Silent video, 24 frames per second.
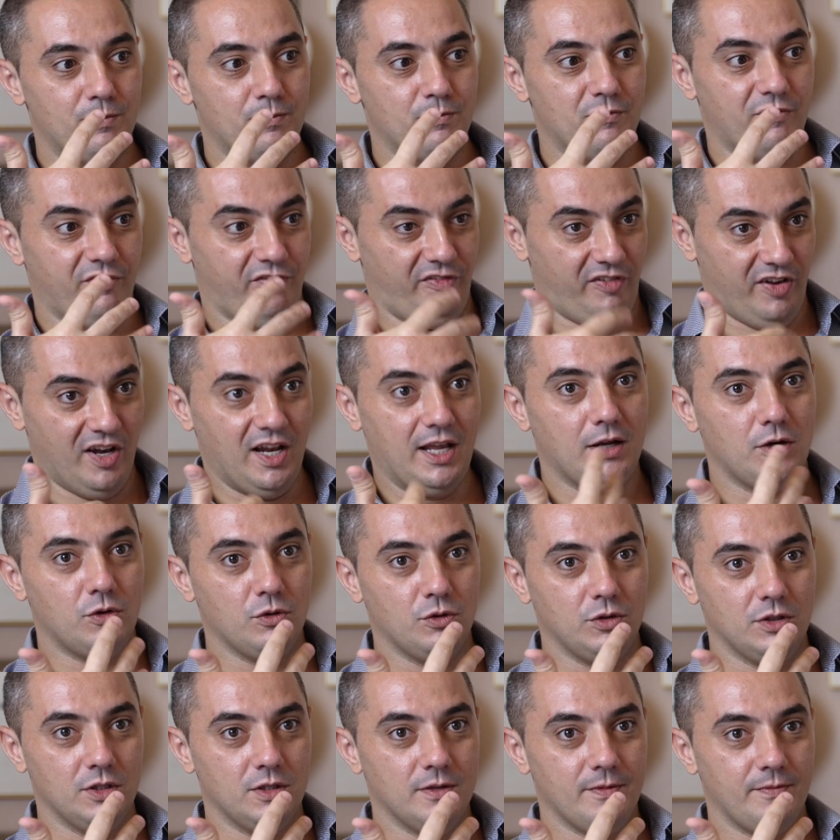feeling
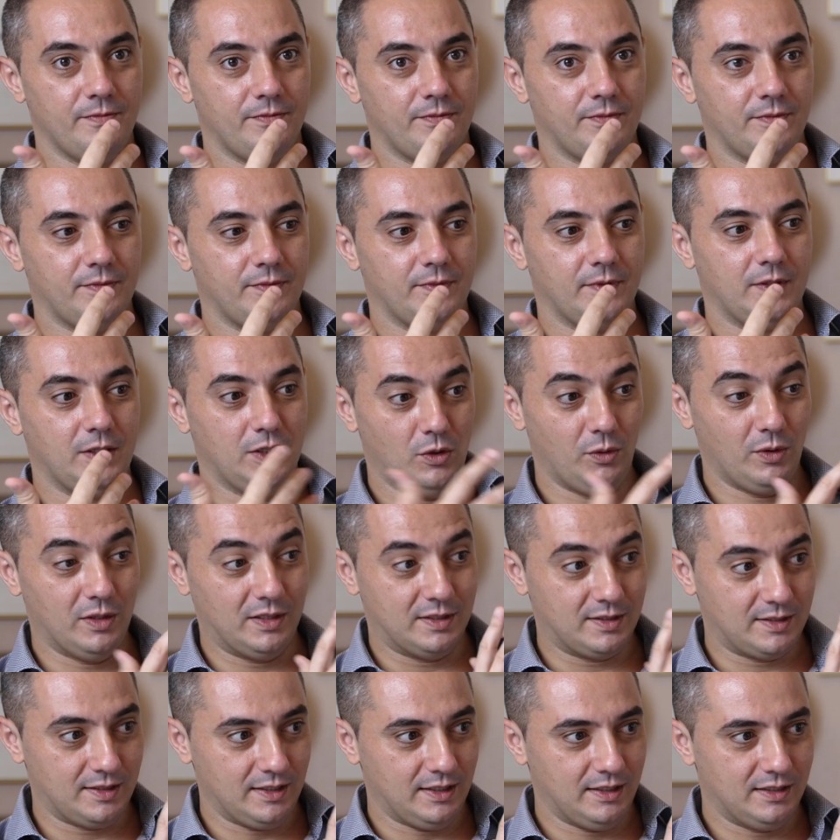good. You know,
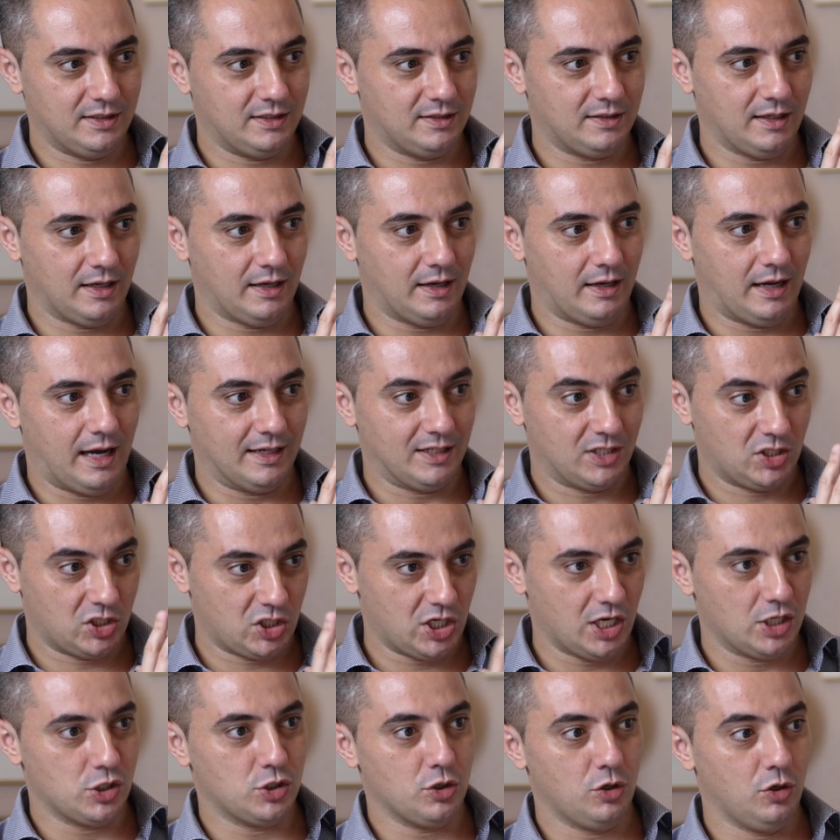it's has
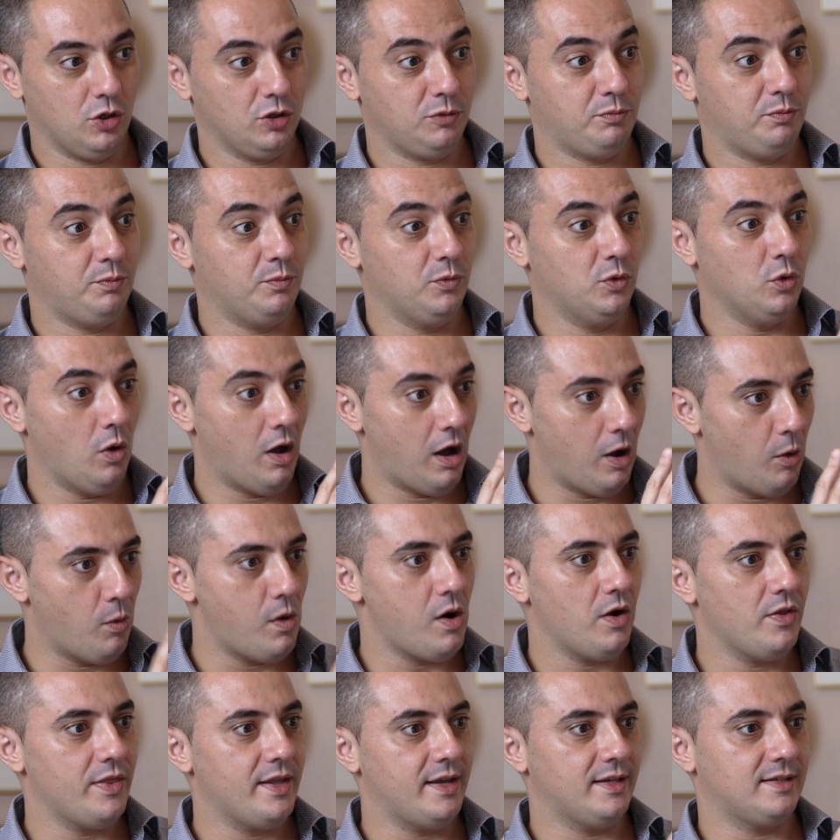changed a lot. The
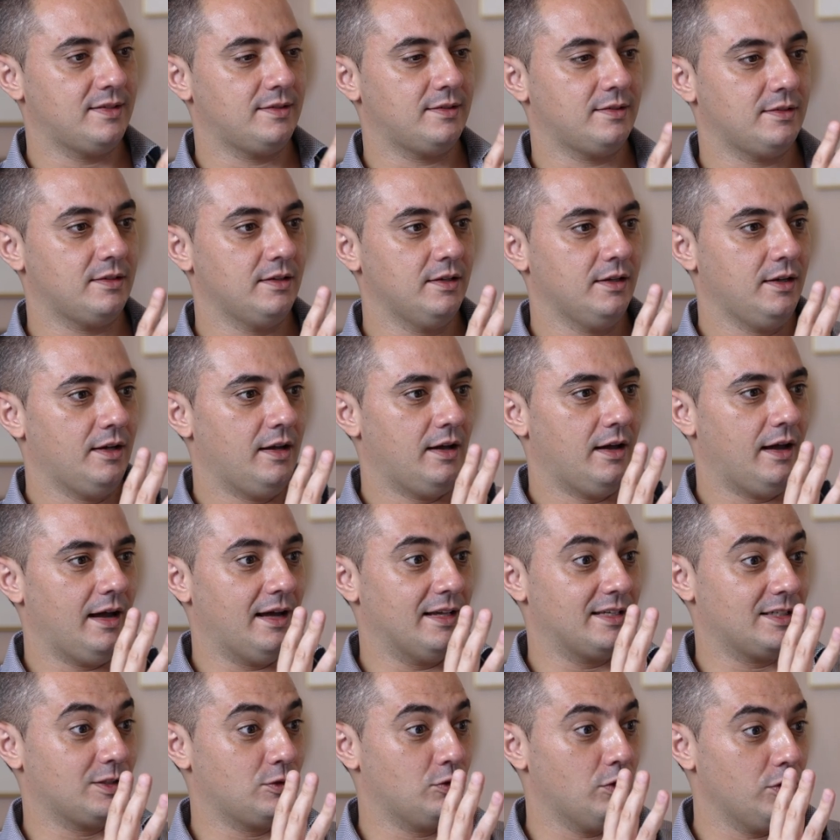awareness
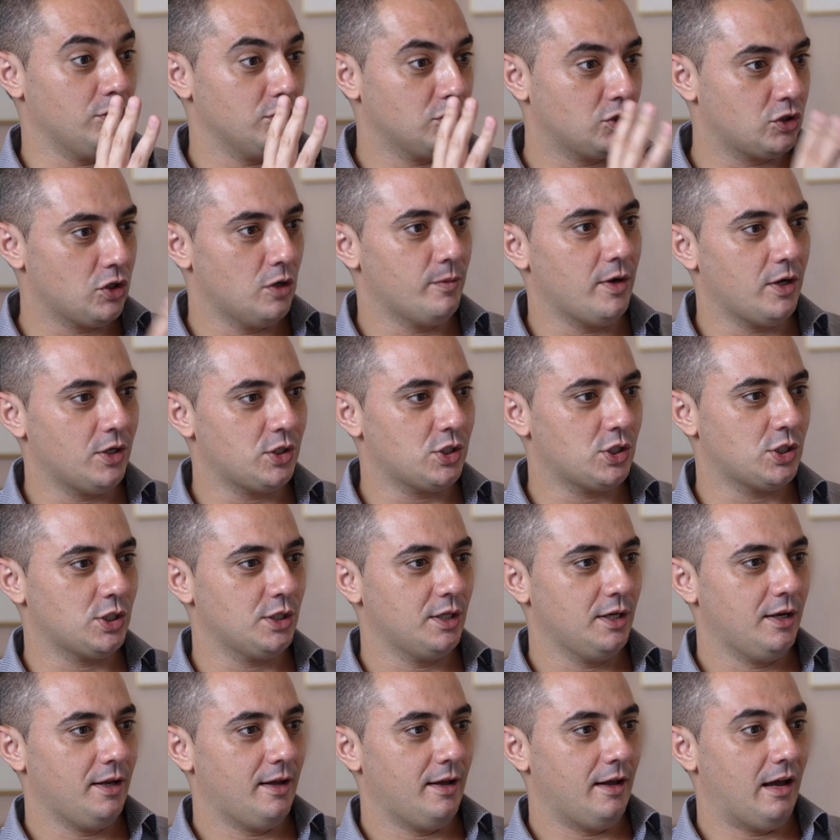has grown so
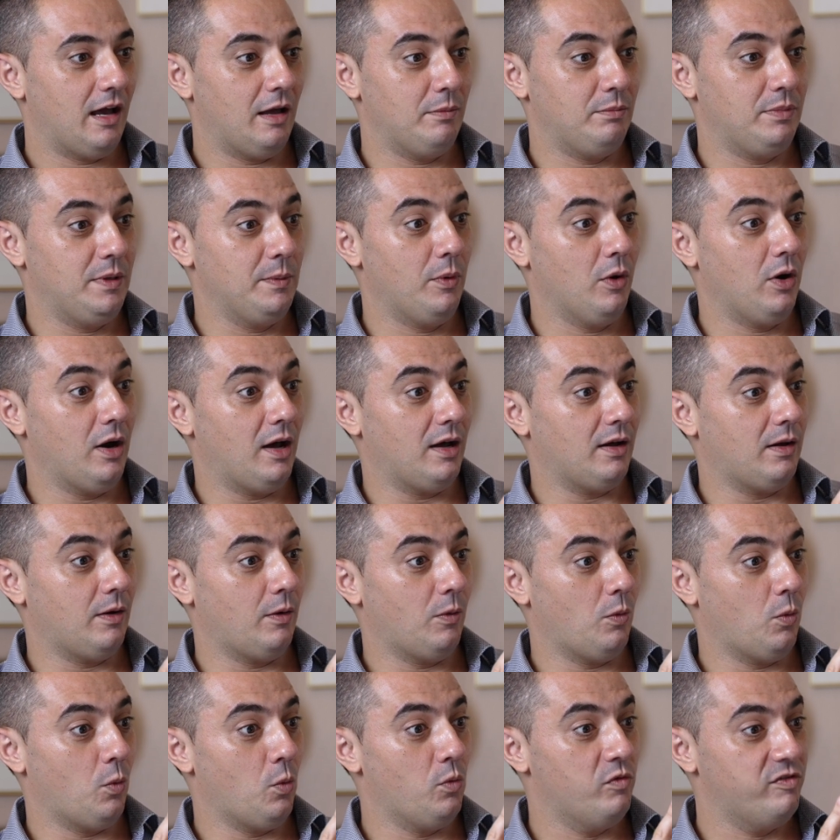much, and people
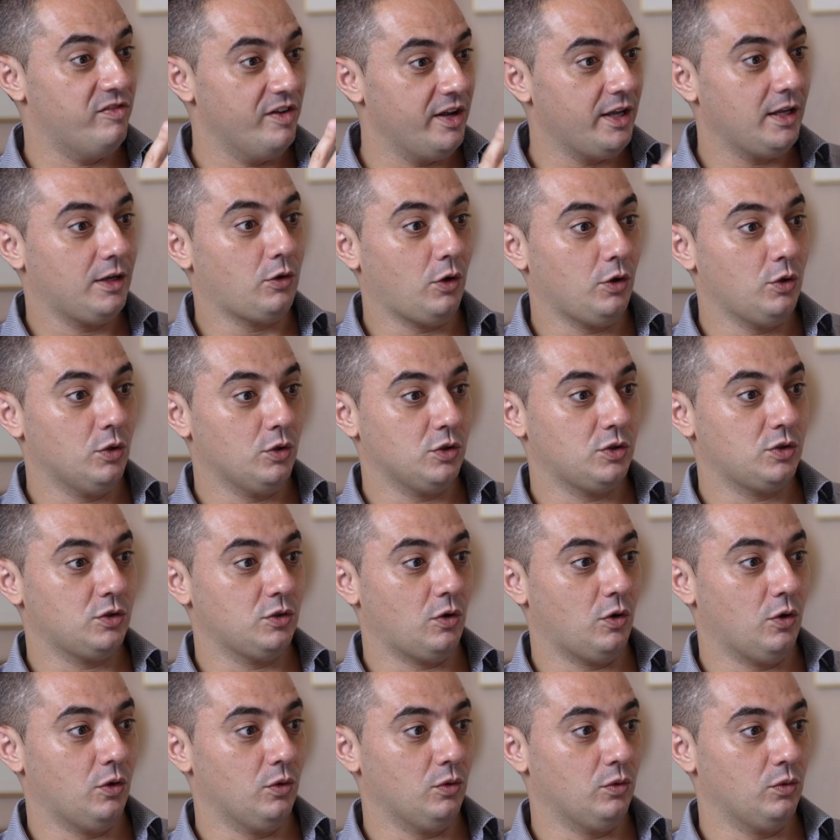are very curious
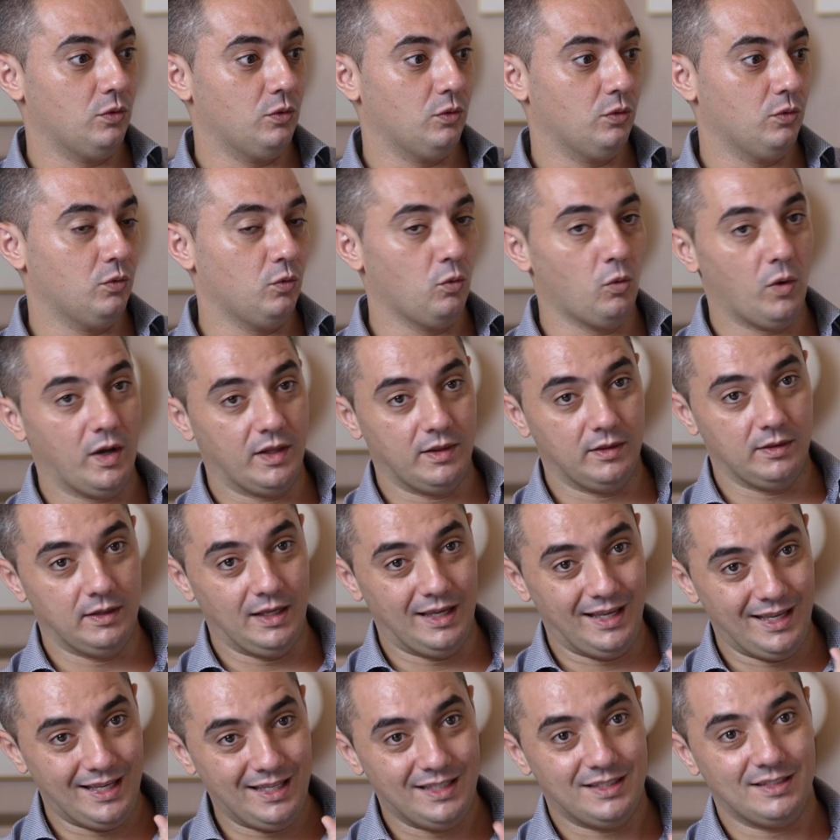on what
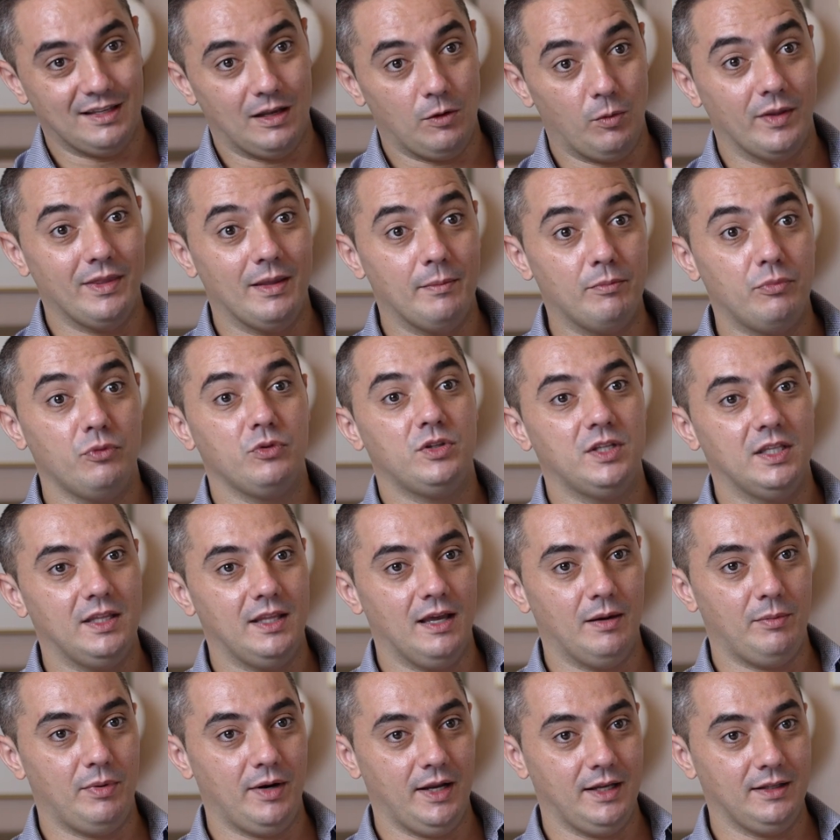they eat and what they put in
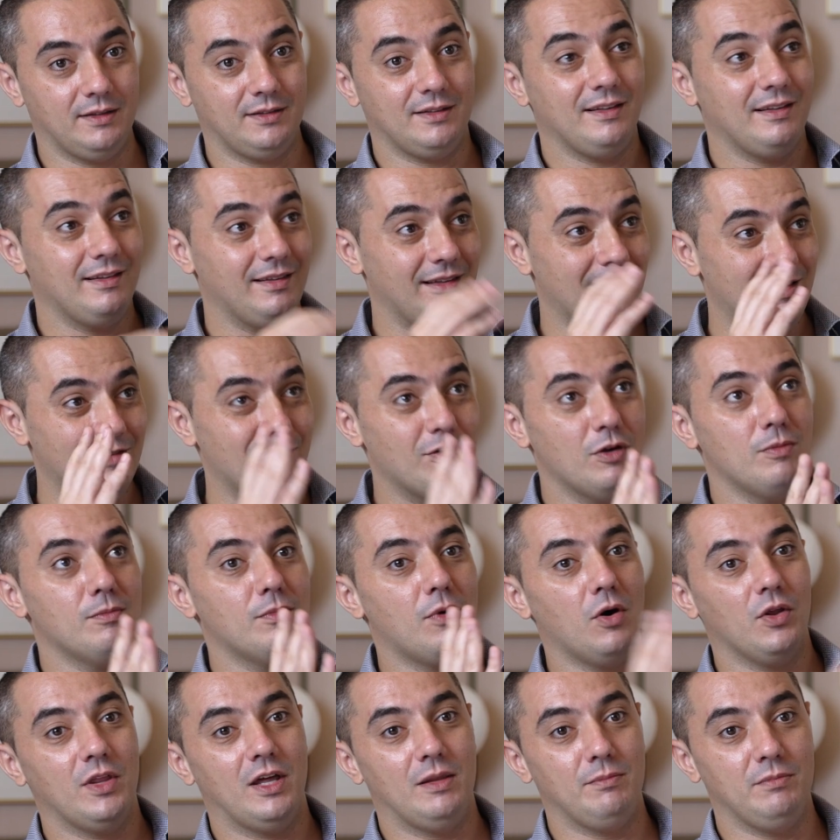their plate, even
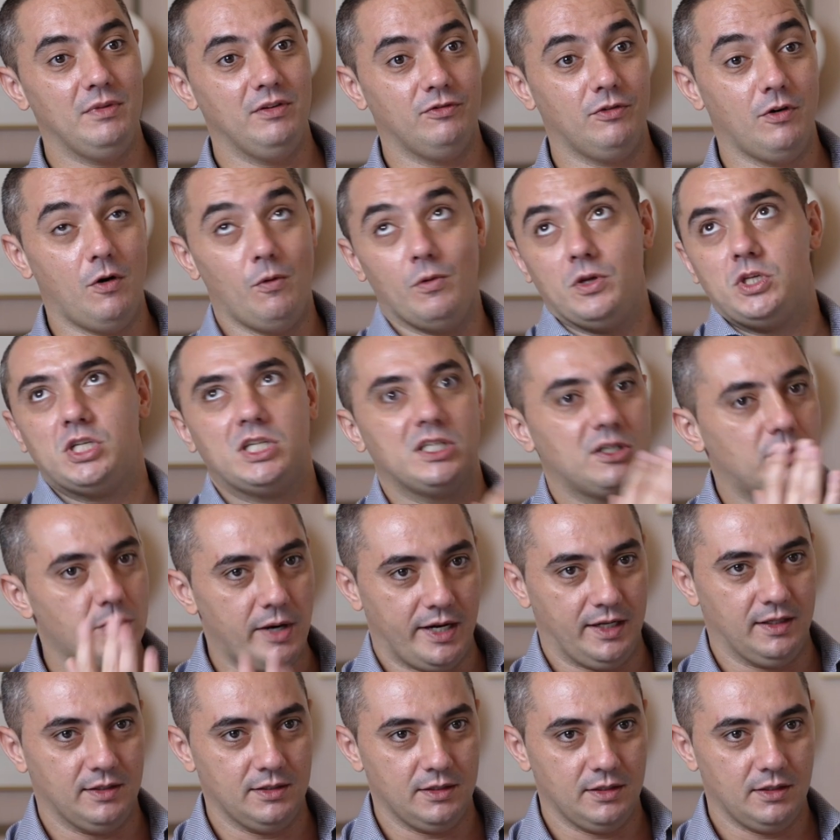more than before, which is
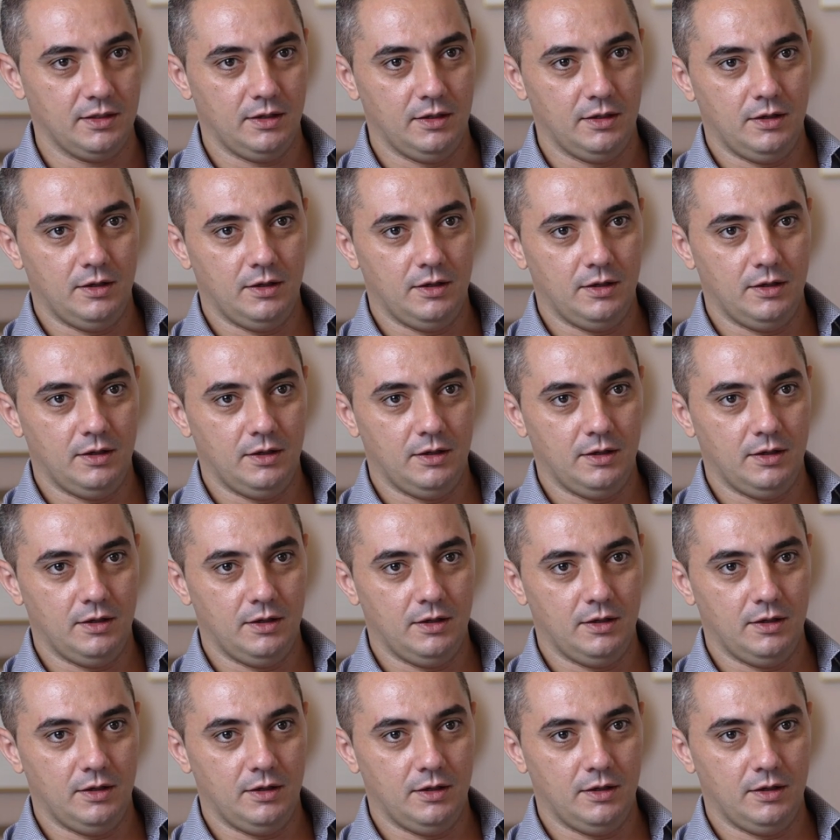great.